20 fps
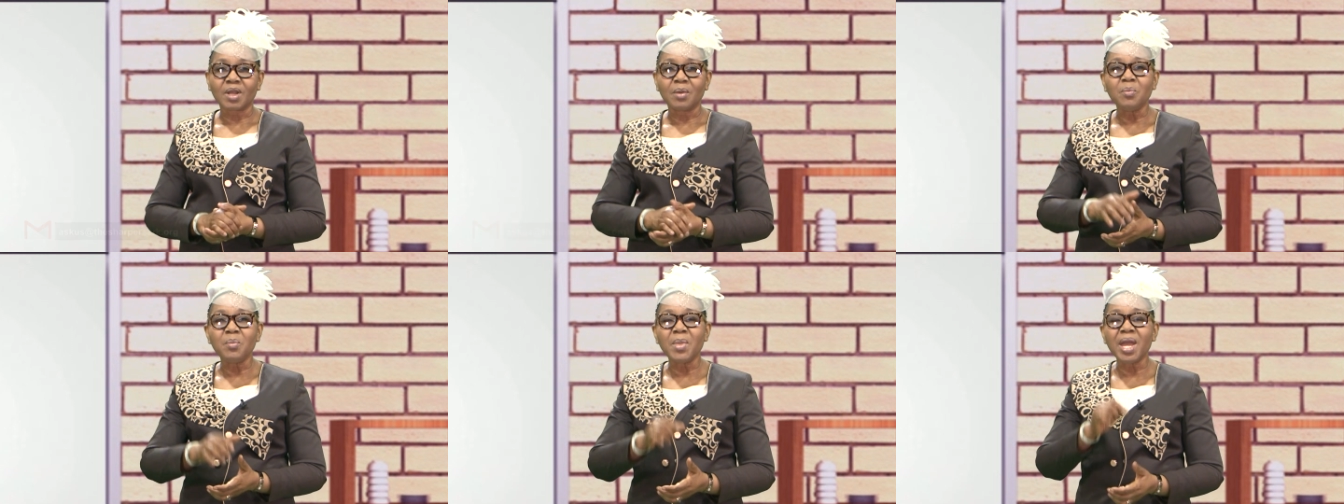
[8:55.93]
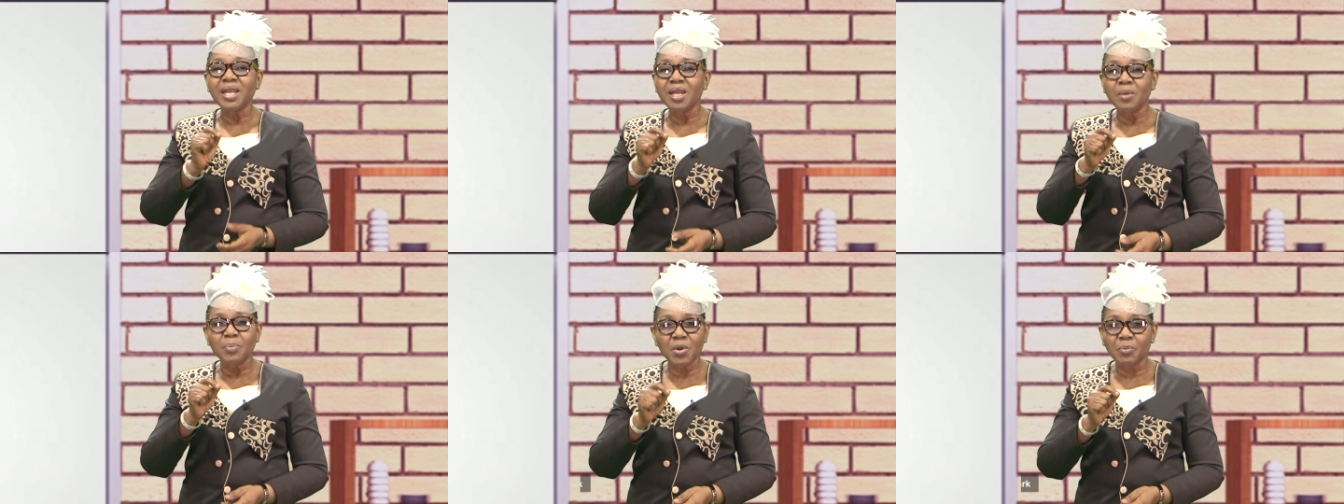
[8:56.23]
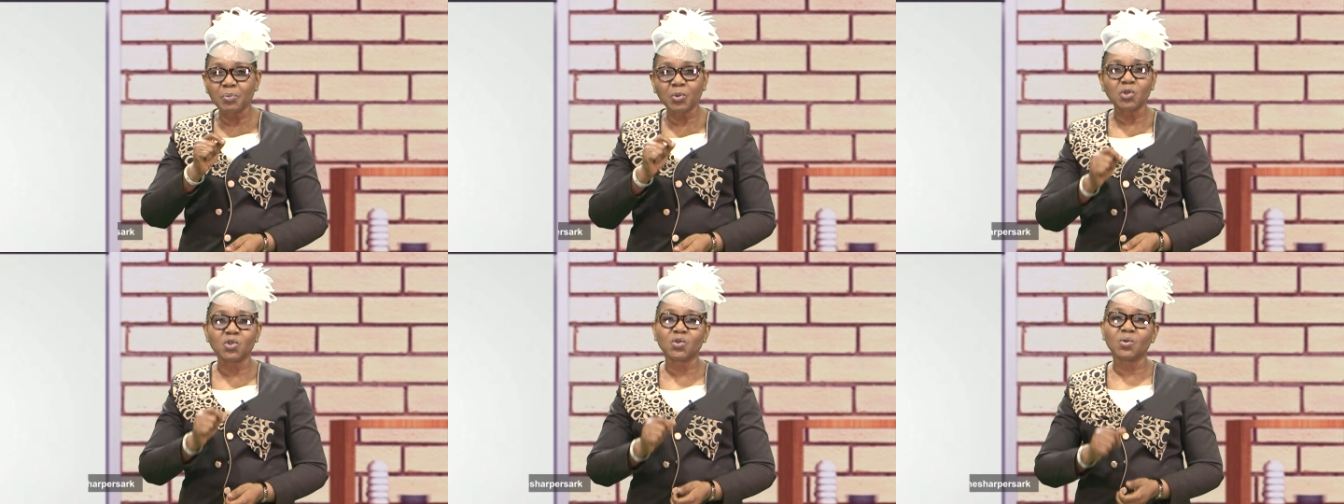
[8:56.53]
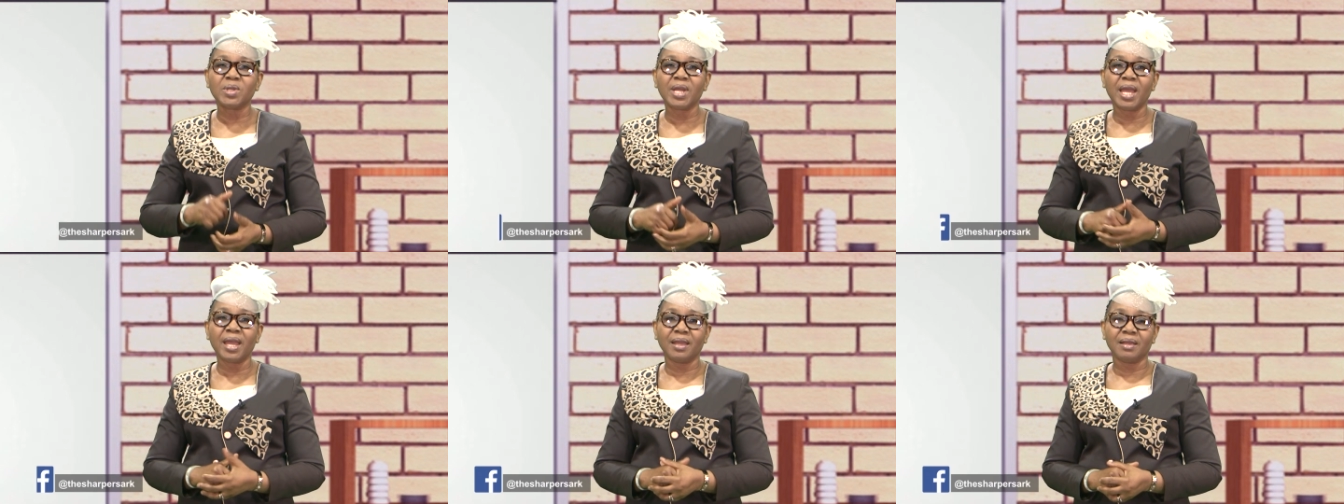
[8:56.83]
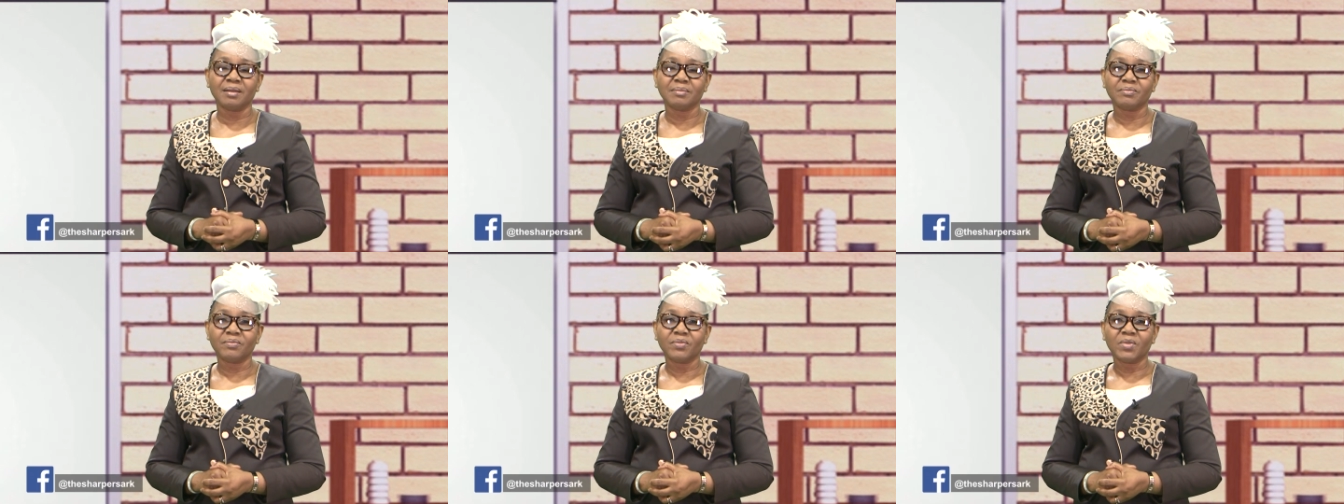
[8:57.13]
Many people today
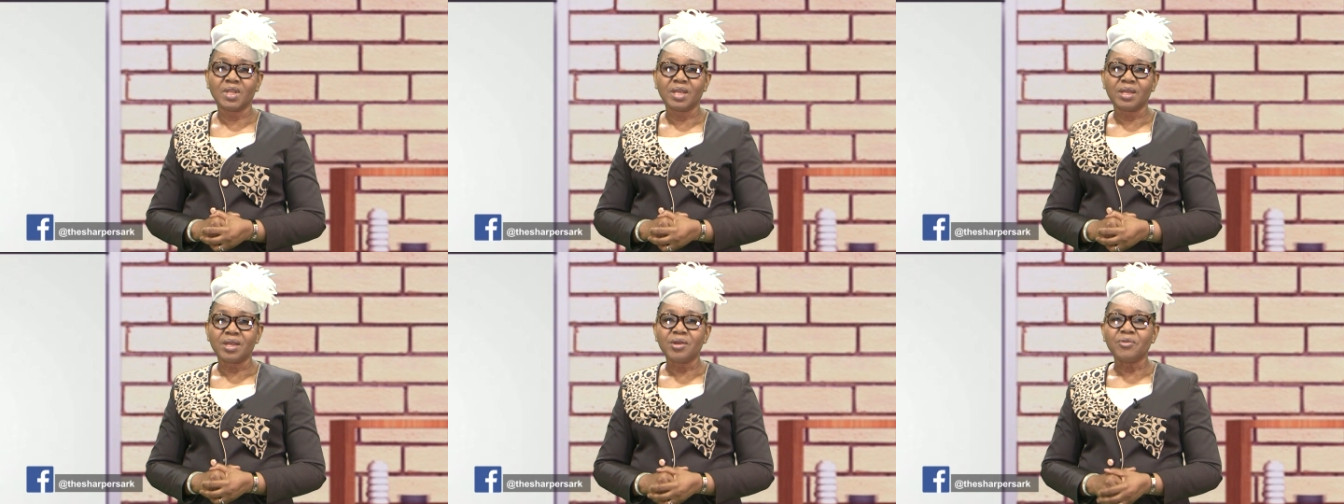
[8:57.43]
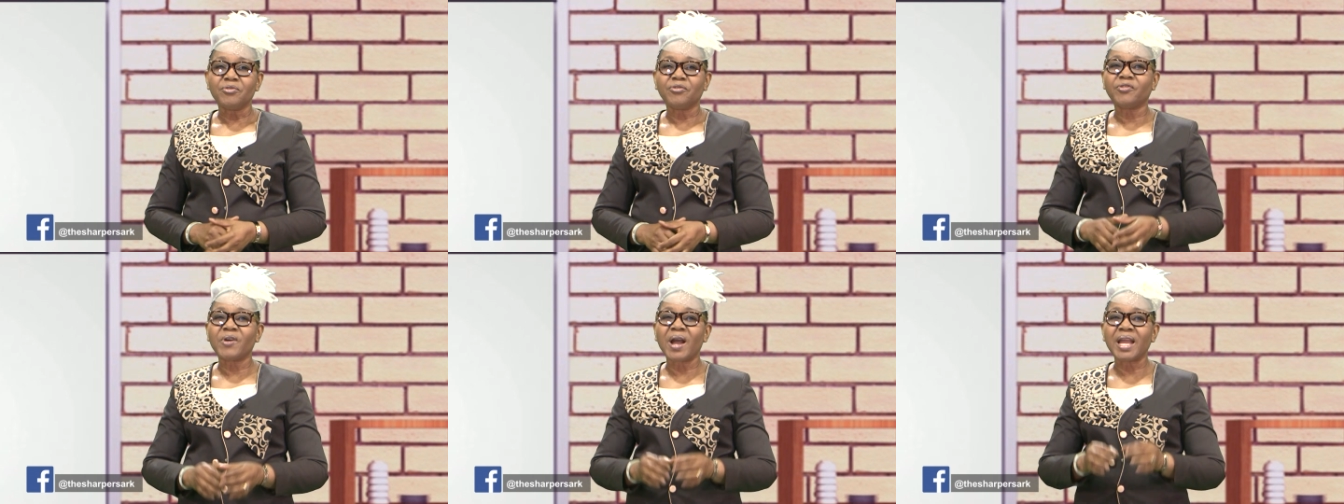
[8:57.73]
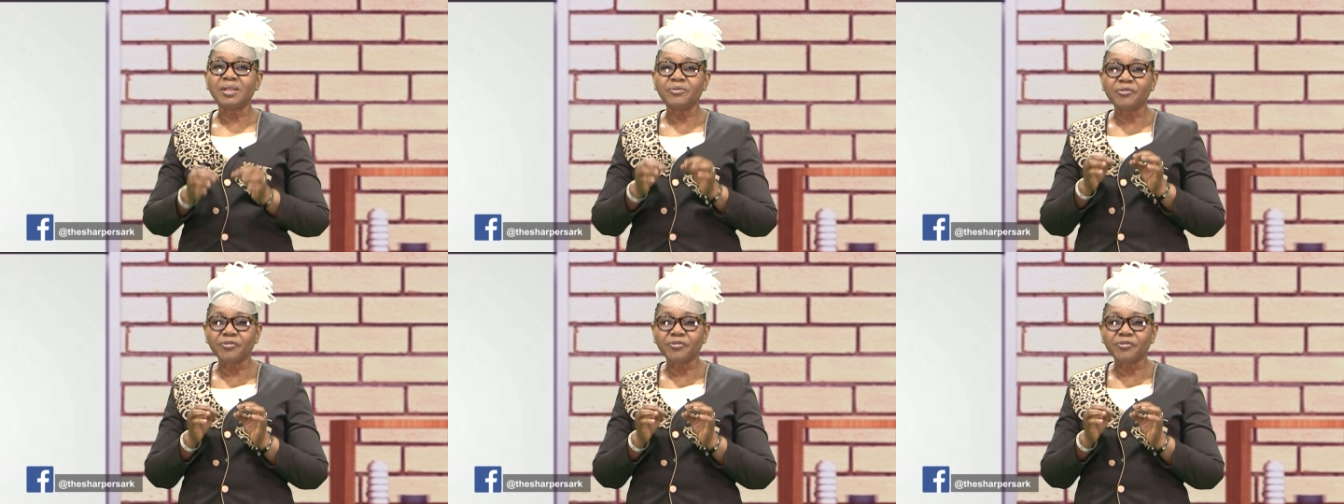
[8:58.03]
find